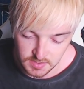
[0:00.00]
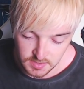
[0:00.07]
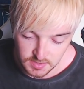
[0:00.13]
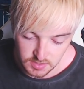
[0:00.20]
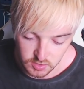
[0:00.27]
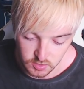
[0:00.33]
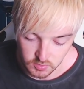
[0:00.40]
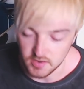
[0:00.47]

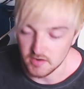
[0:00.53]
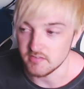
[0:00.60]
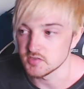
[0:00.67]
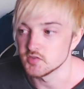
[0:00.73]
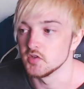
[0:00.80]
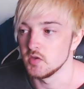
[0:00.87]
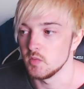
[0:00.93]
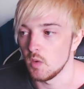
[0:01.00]
you know, there
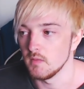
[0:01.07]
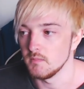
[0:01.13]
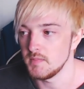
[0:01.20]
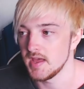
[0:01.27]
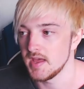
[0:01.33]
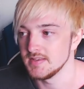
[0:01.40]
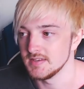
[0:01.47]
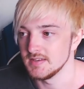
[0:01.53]
is only one
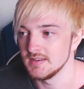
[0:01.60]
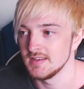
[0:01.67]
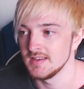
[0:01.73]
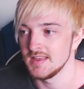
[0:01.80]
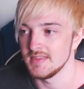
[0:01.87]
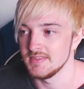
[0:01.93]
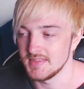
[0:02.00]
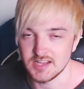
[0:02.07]
pendant,
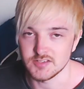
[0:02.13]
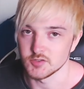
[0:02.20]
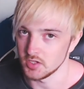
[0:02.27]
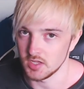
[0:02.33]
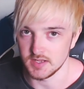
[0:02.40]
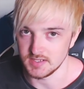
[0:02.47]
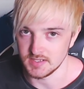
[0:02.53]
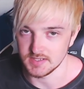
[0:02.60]
that's
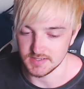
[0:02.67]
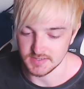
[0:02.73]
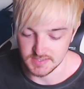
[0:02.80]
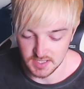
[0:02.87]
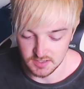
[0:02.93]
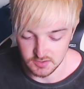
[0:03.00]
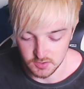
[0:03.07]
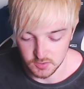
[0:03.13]
all I needed to
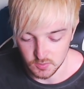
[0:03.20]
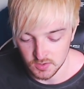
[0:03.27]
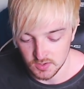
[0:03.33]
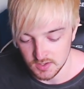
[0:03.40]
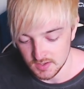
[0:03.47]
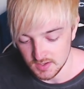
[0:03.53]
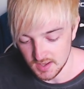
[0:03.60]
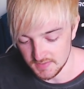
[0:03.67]
tell you.
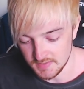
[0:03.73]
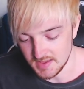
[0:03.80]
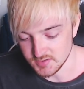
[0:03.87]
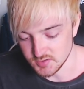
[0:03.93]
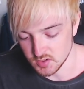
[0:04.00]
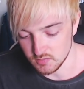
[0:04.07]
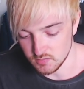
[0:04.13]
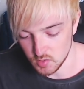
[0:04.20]
And that
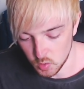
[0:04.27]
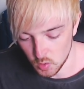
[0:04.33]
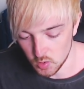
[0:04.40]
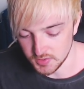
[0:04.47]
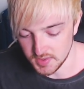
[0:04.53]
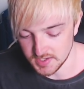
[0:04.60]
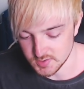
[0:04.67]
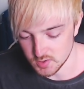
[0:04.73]
sort of
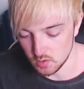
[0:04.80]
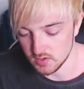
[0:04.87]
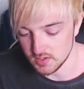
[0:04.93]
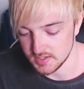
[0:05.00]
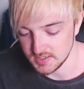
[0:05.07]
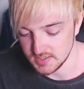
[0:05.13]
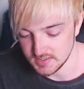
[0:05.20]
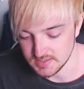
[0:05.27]
quote, "that's all I
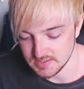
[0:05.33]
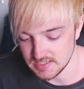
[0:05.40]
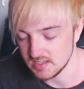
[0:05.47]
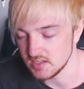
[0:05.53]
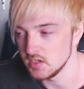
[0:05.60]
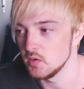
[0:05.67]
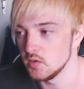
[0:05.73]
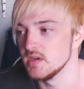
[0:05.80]
need to
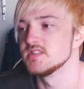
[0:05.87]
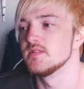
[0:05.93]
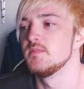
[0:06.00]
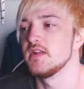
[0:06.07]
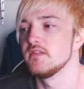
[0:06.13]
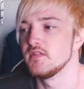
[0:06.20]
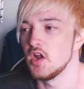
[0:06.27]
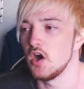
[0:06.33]
tell you," is a
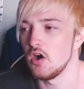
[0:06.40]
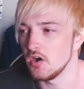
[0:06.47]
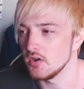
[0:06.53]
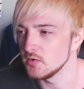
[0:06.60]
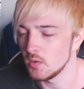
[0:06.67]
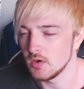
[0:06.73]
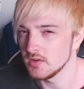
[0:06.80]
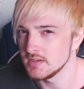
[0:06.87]
bit of an odd
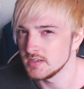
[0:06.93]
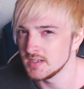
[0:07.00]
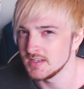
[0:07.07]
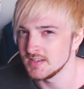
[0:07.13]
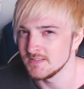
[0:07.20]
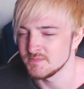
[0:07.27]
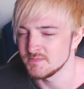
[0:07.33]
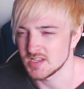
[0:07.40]
one,
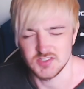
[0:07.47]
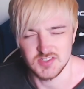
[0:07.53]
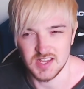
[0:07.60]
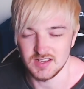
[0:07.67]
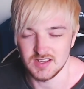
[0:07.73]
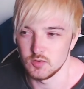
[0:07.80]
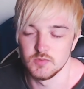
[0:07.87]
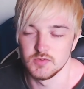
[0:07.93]
because
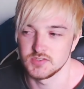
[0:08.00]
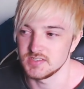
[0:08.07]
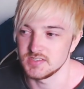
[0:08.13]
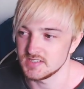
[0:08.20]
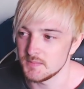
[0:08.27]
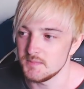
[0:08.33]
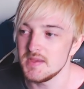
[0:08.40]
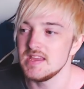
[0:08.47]
that almost,
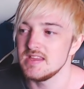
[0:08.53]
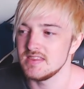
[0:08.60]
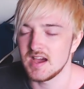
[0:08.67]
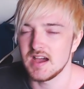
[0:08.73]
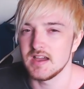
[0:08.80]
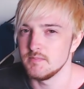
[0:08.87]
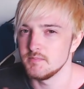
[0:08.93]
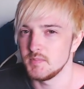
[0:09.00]
to me,
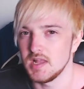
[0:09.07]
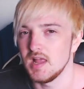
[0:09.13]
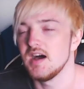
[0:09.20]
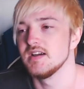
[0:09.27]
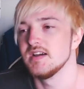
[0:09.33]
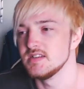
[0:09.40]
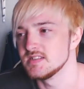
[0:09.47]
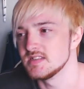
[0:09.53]
that
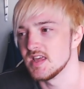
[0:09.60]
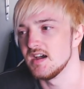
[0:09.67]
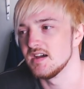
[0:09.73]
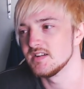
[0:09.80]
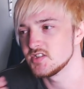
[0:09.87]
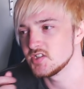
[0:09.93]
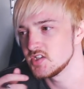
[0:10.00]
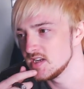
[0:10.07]
implies
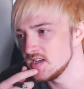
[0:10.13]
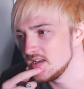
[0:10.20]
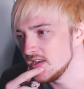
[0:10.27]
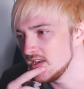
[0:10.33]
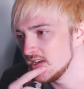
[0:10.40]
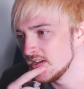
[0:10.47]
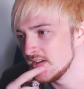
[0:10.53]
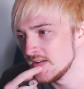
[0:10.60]
that
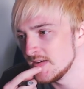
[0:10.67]
she,